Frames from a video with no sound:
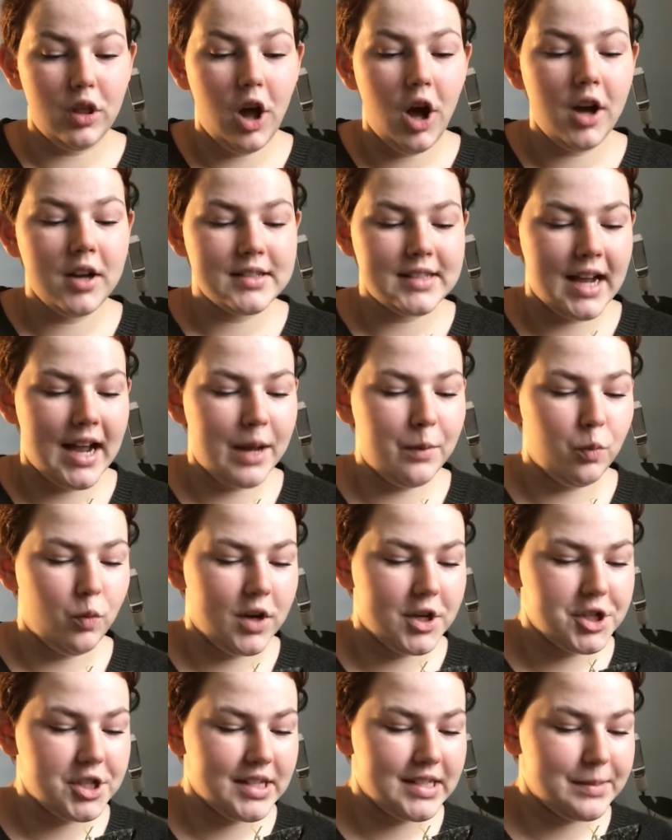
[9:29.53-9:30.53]
time
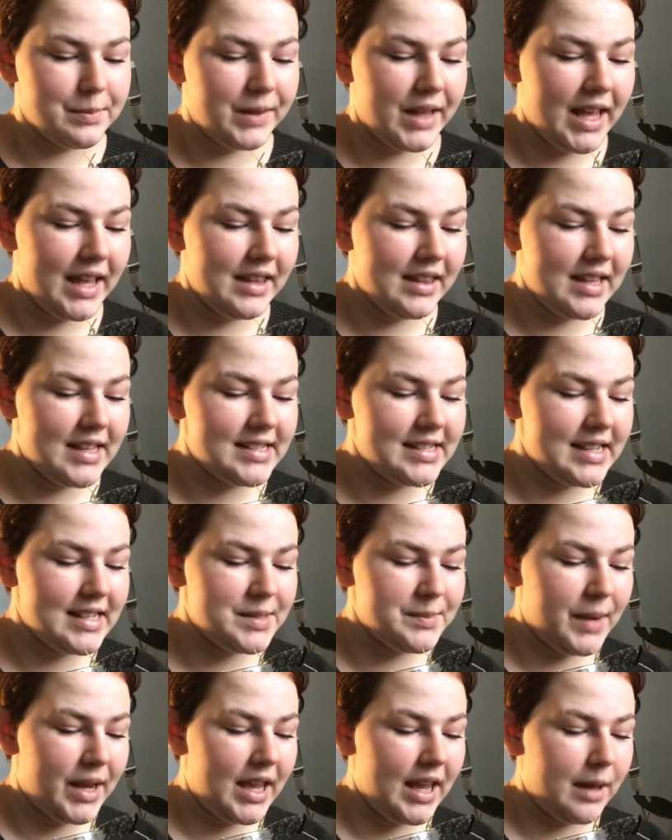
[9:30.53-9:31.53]
wish list plant. This is
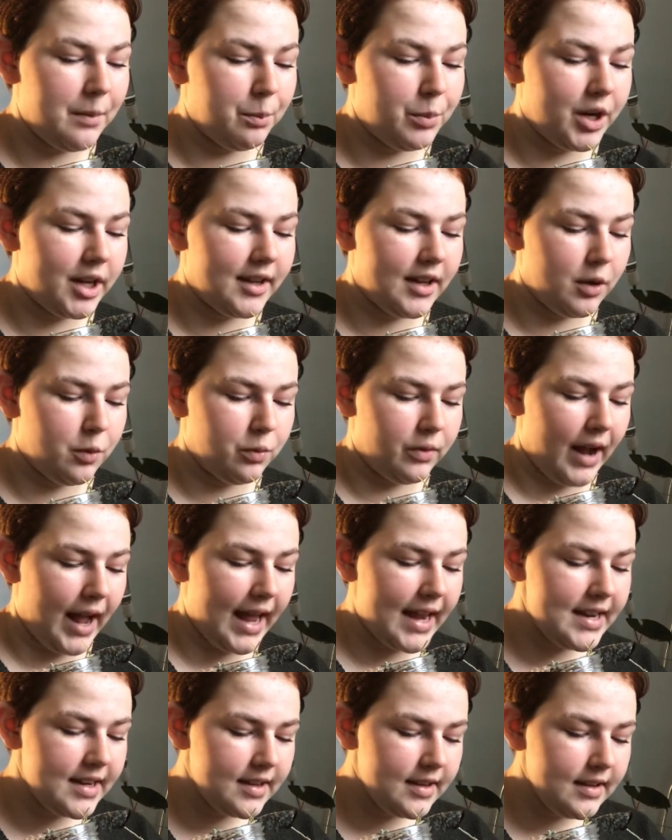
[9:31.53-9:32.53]
my Imbrica
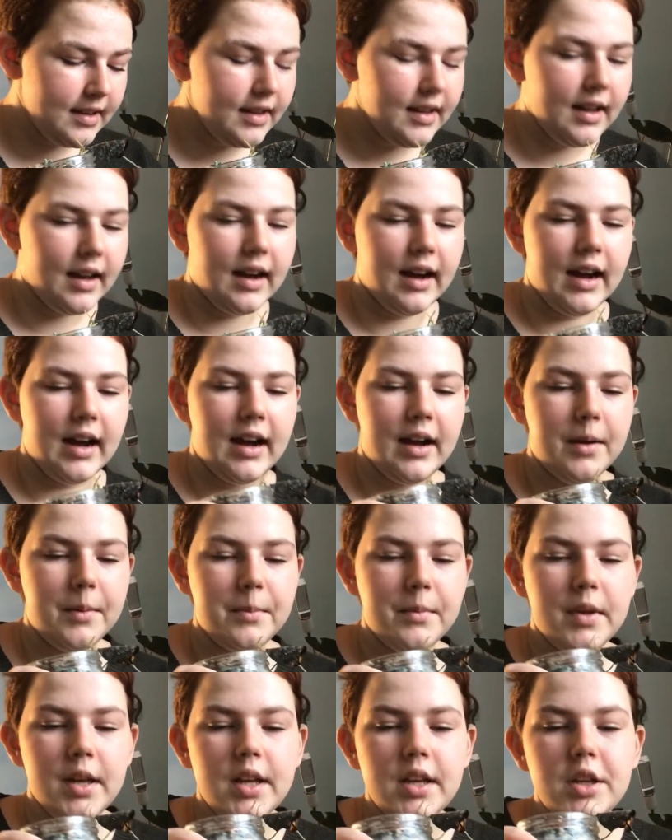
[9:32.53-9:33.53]
Red.
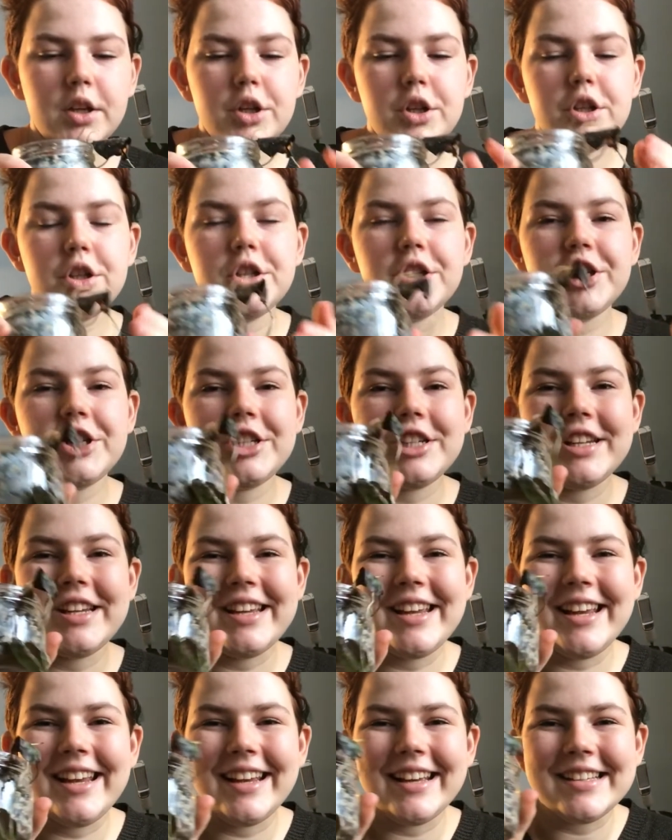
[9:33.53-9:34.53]

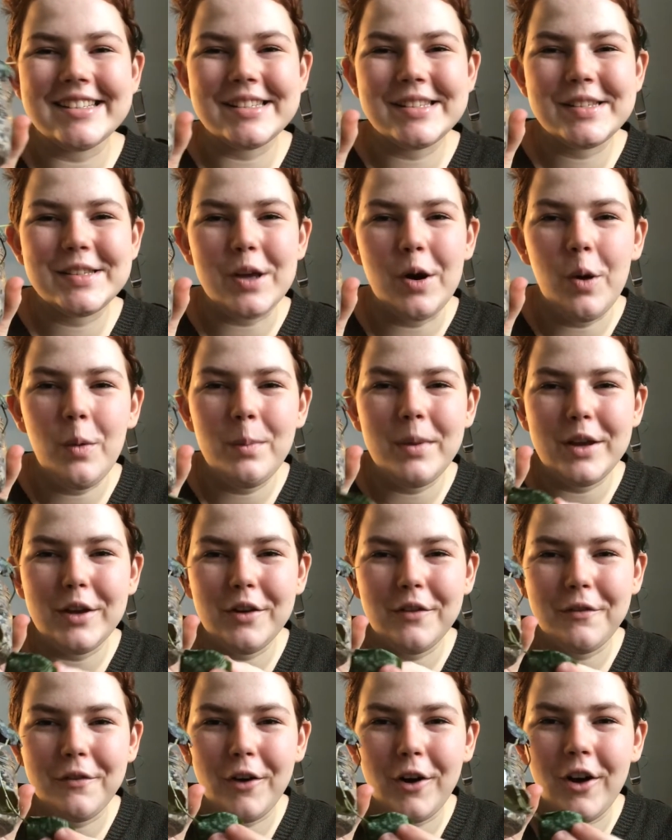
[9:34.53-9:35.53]
She is so
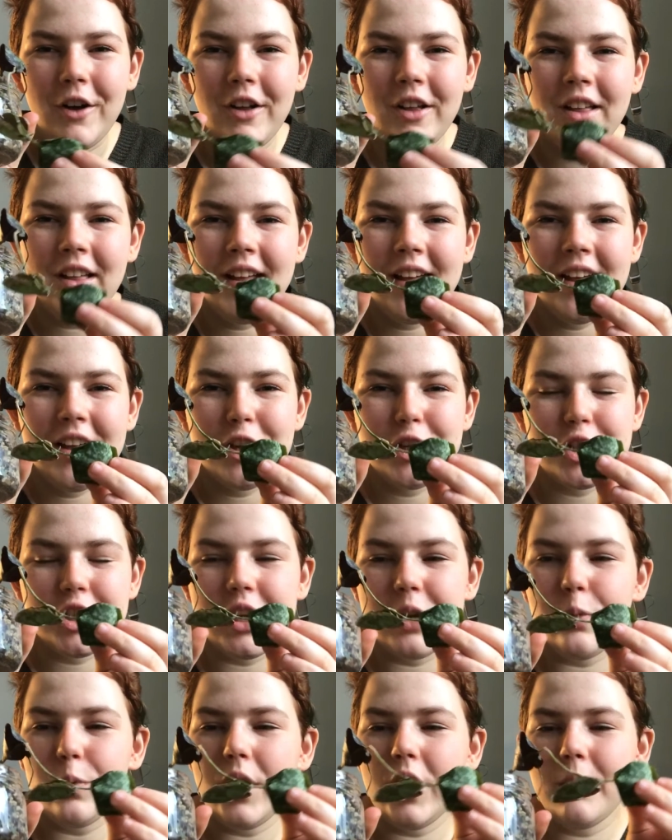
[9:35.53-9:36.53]
beautiful. She
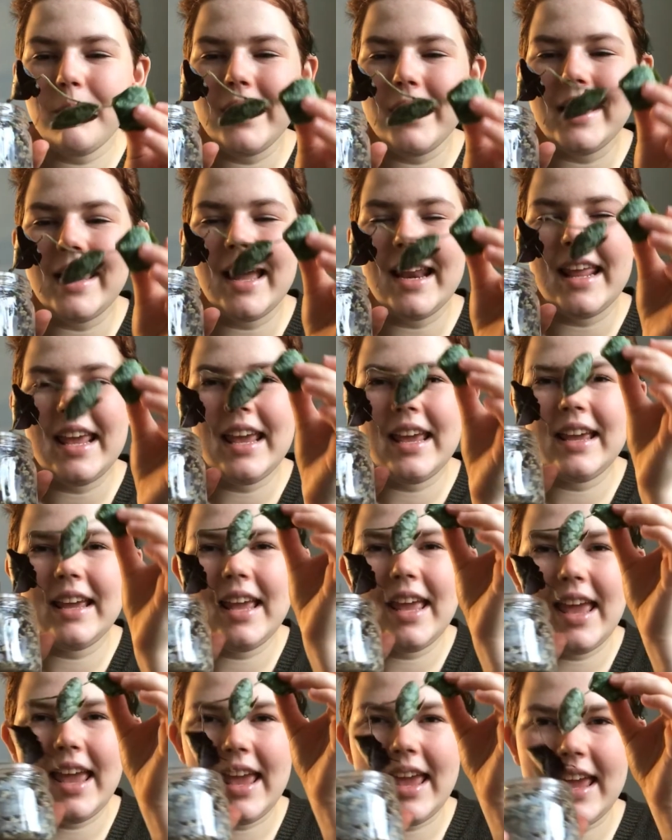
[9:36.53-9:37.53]
will be getting
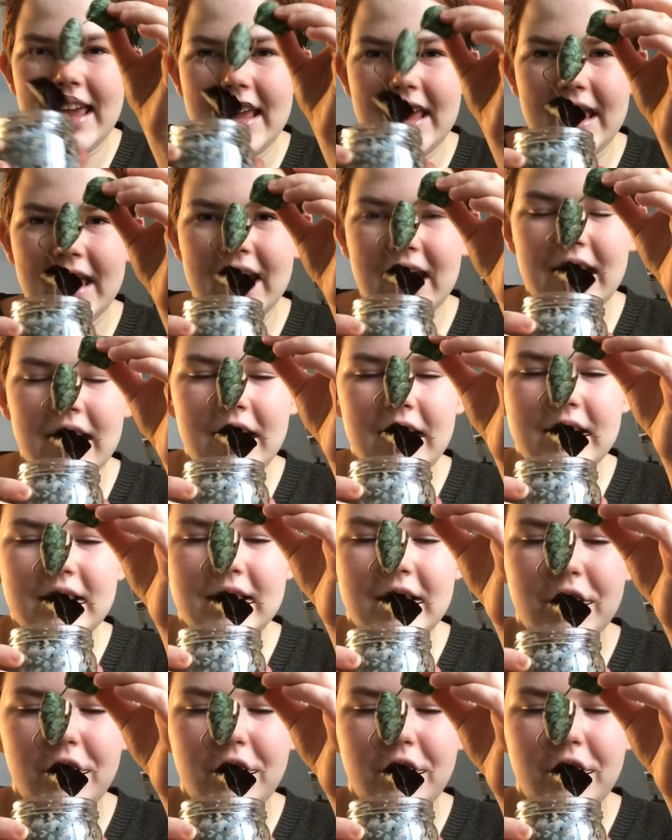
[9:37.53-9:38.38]
a little